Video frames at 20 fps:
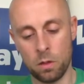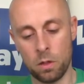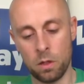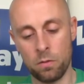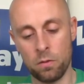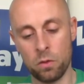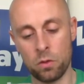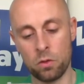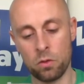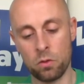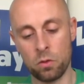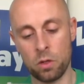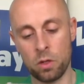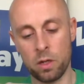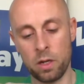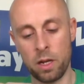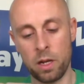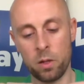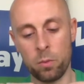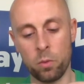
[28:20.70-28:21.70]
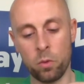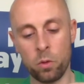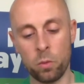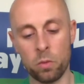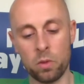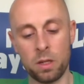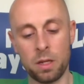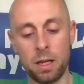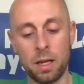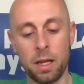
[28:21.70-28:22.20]
If you're struggling at any point
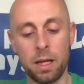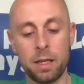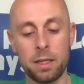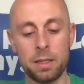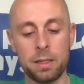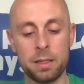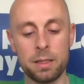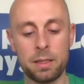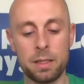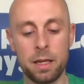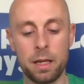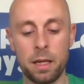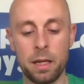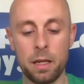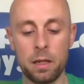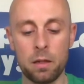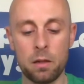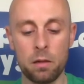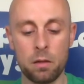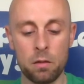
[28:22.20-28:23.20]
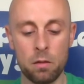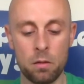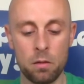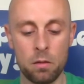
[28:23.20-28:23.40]
with clay sticking,